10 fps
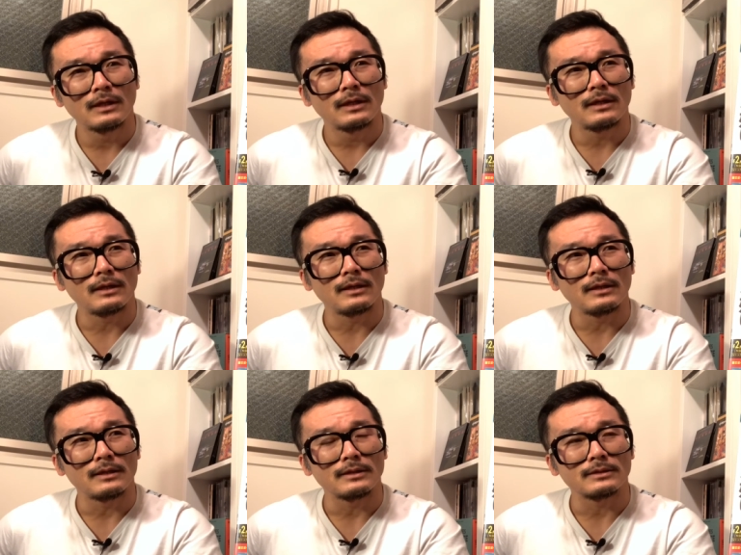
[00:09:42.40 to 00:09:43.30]

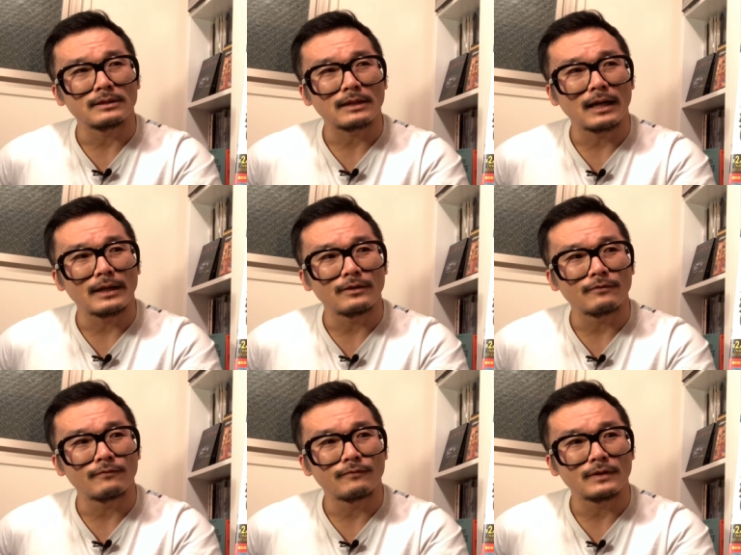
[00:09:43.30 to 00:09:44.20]
a, a kind of,
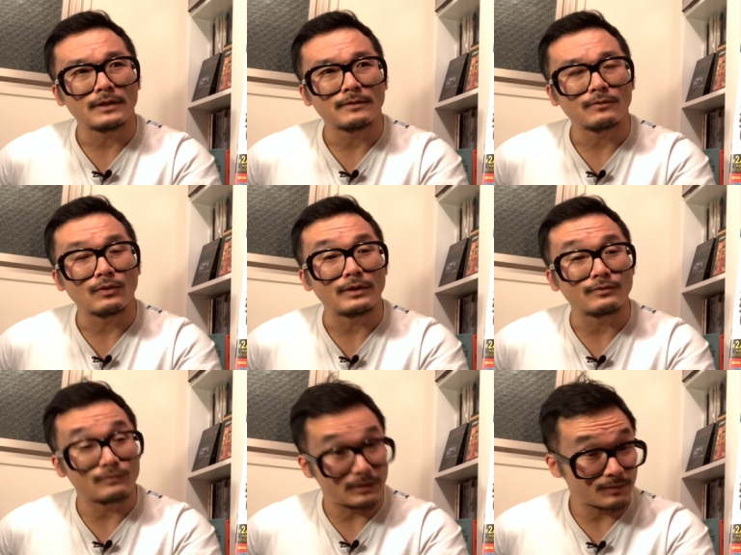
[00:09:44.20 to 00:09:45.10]
uh, well, in,
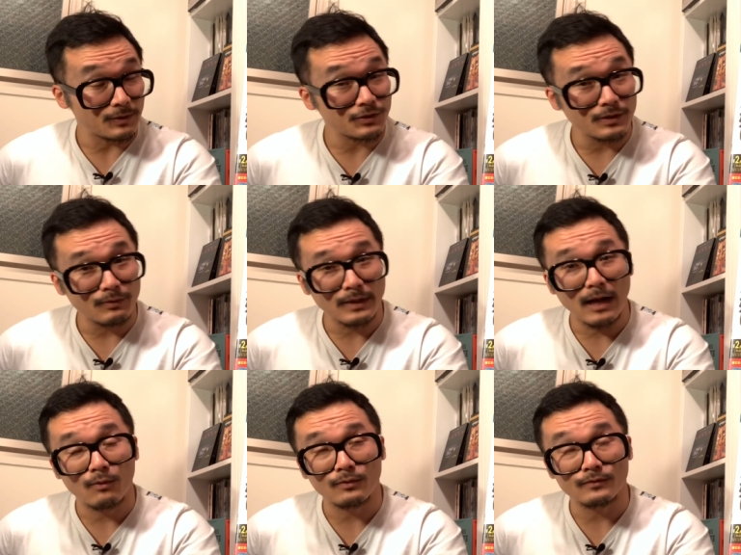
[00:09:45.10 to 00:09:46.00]
especially with
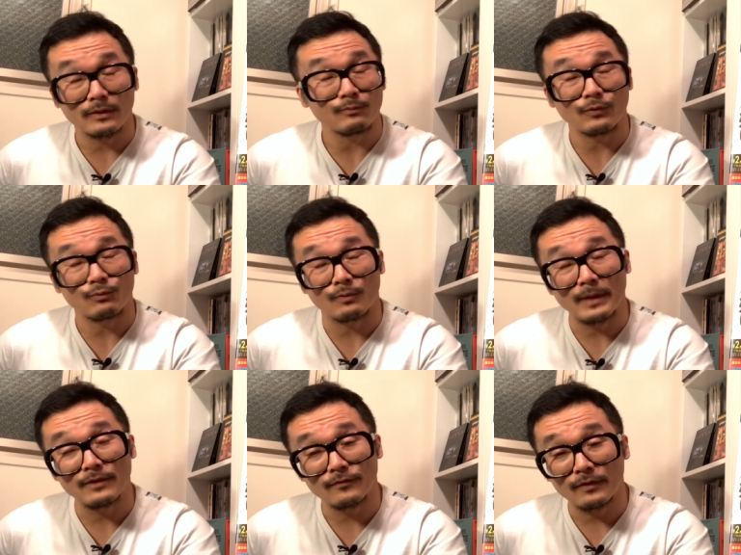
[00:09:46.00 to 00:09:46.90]
how uh, with
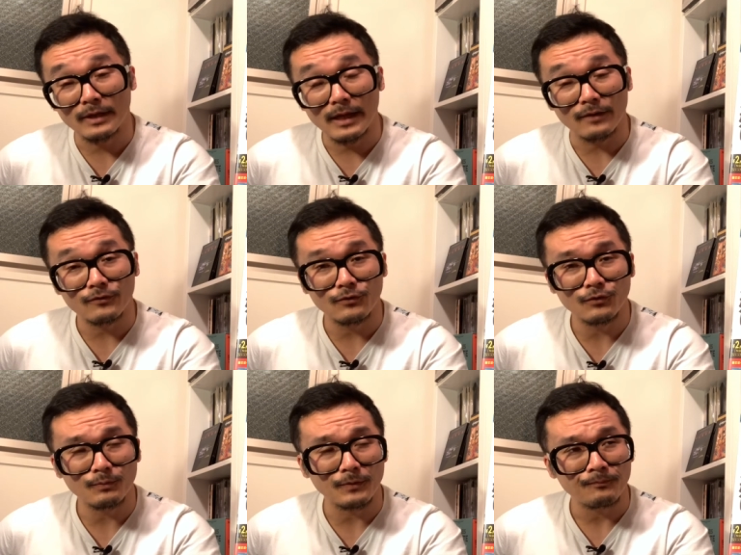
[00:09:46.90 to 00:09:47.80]
remains of the day,
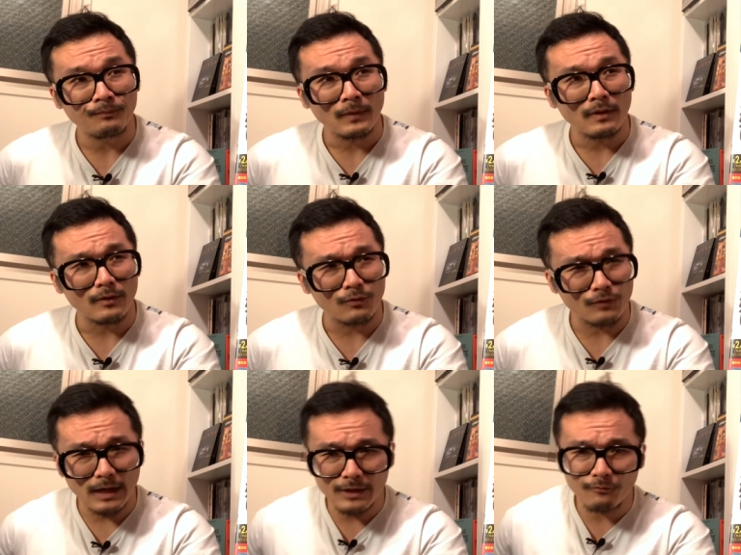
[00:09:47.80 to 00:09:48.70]
excuse me, there is a
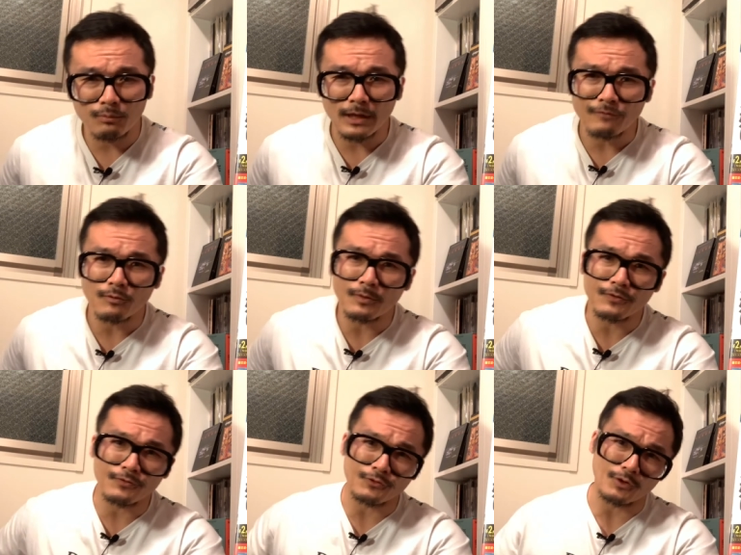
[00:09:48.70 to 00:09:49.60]
kind of
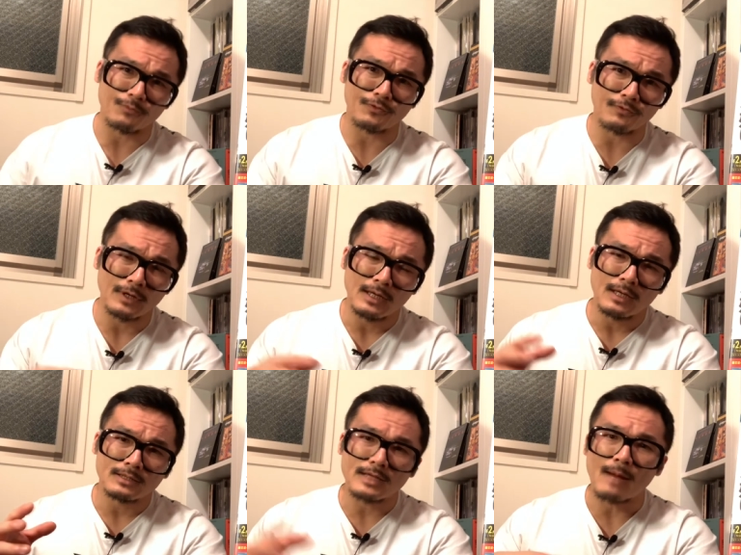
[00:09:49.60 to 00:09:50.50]
playfulness in terms of
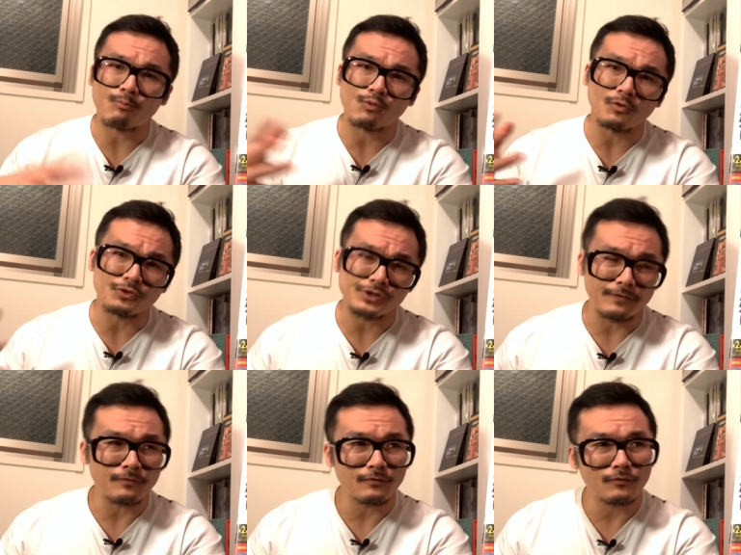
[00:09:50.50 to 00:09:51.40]
temporal
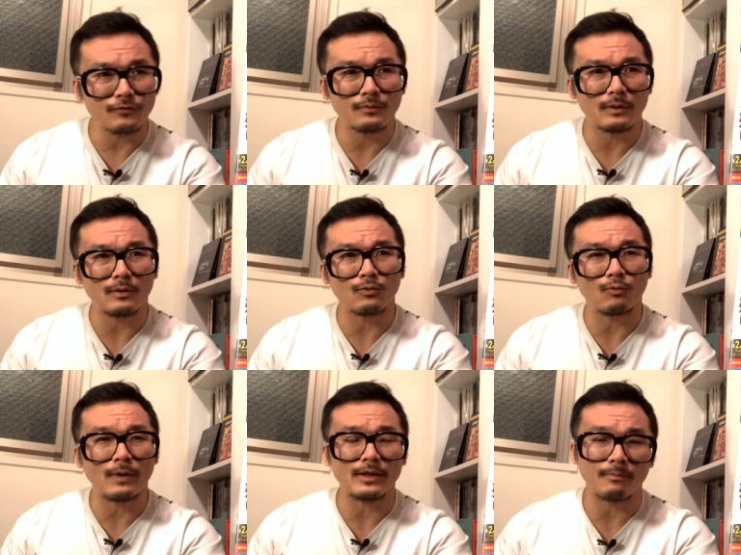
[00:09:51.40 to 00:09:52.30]
shifts, uh, the
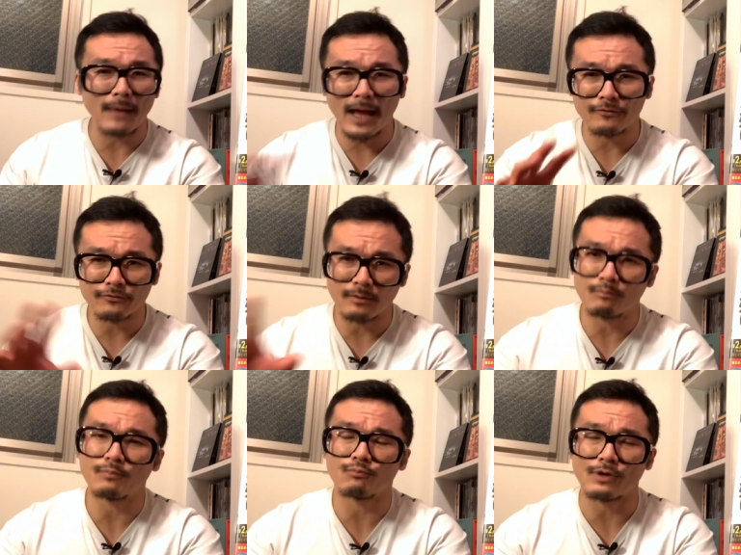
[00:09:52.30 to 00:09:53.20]
way the past and
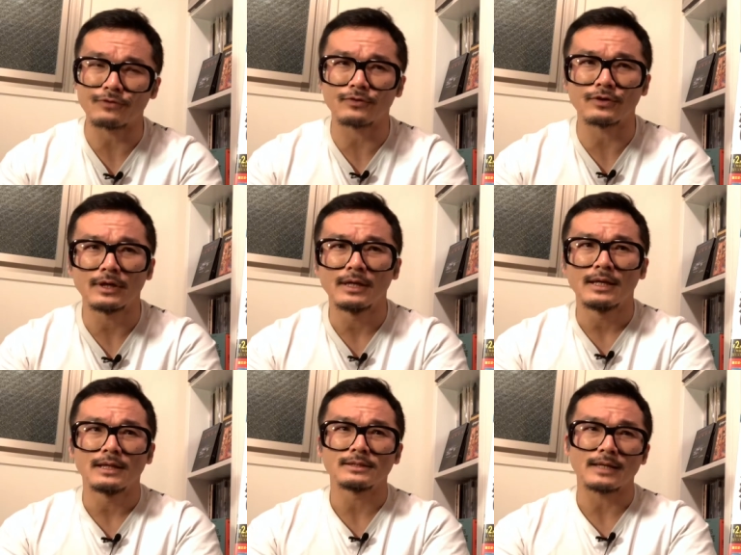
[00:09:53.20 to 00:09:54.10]
present
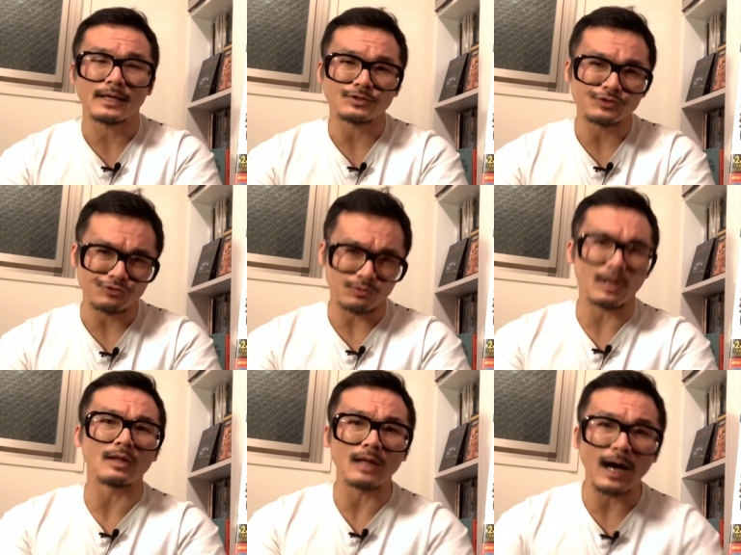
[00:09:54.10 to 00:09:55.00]
tend to
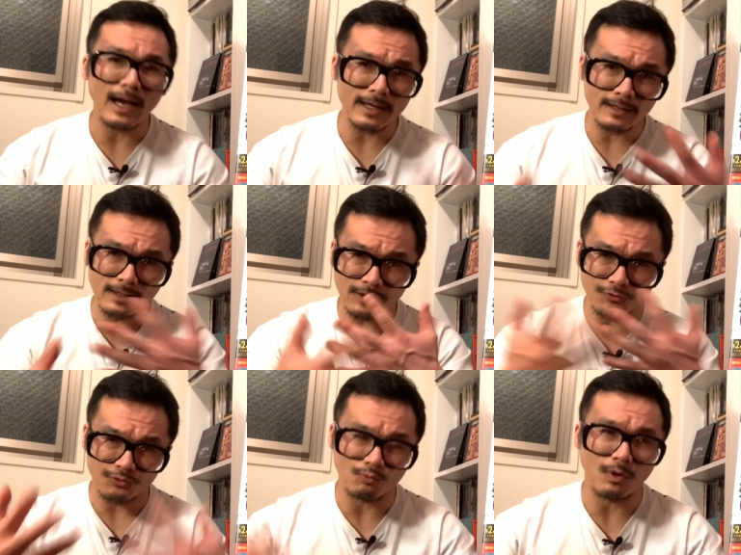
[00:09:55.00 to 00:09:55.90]
collide and
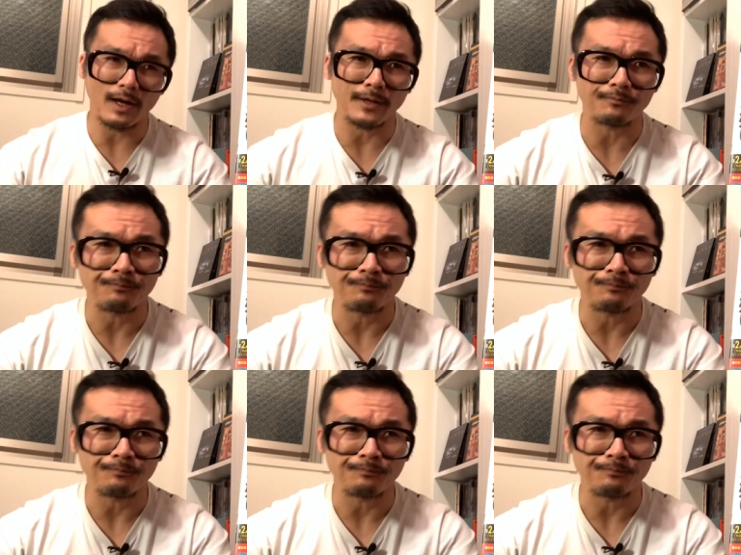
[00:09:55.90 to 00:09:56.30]
intertwine.